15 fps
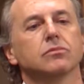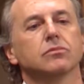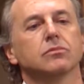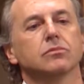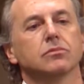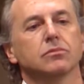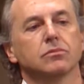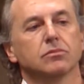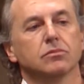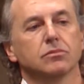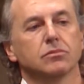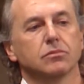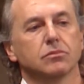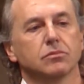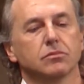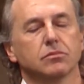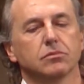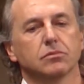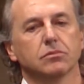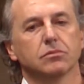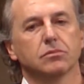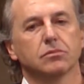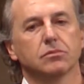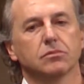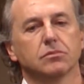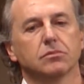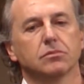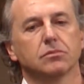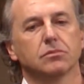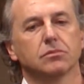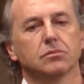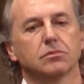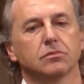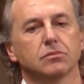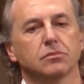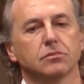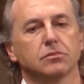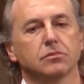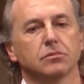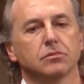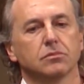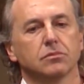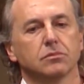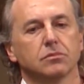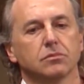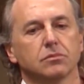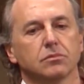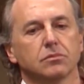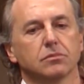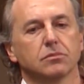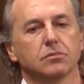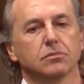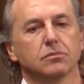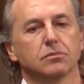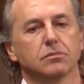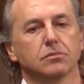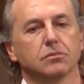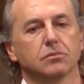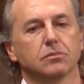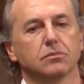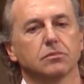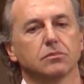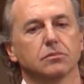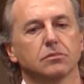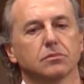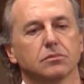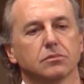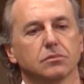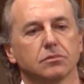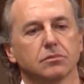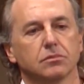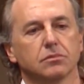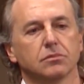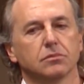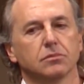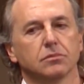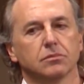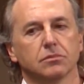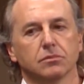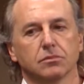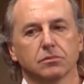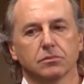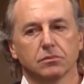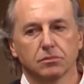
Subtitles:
The person shown says nothing.